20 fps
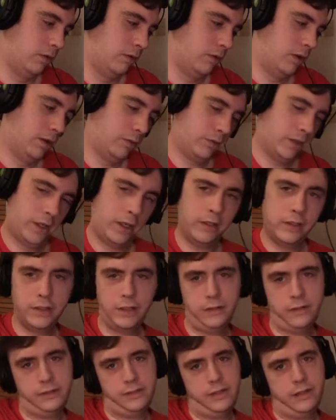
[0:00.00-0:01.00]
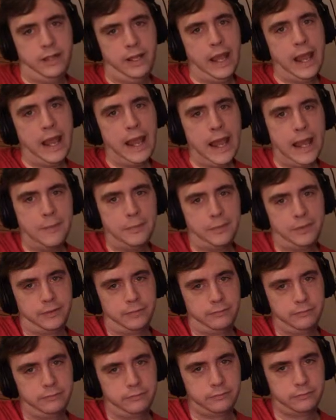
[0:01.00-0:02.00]
Well, we all know it's gonna
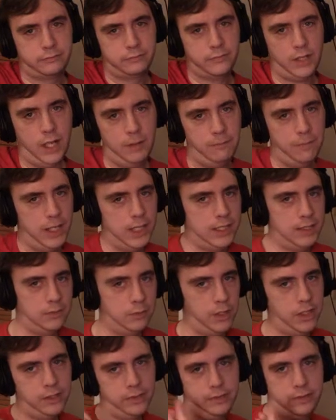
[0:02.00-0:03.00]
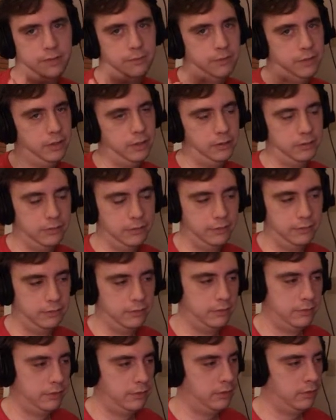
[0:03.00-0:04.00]
happen. I might as well just approach.
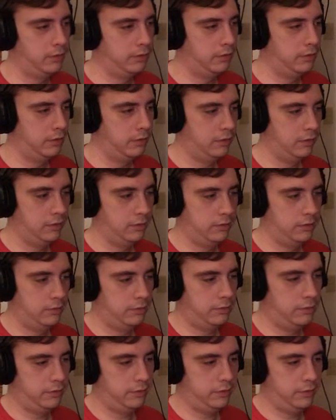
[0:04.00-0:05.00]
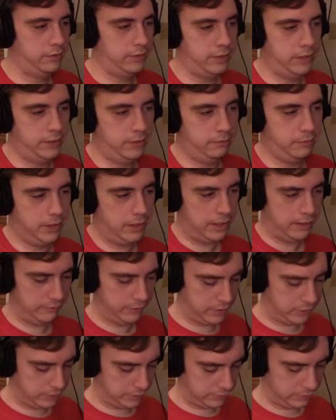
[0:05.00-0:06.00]
I was saying, am I
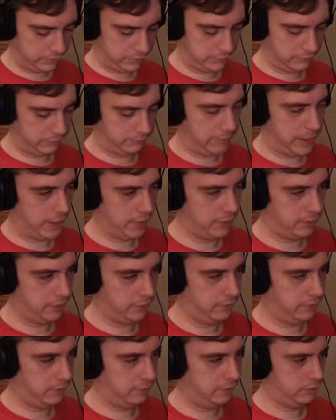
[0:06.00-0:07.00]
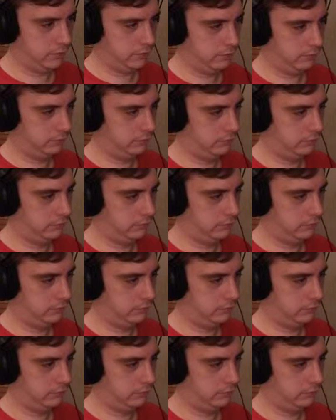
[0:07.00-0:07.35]
having an internal power struggle?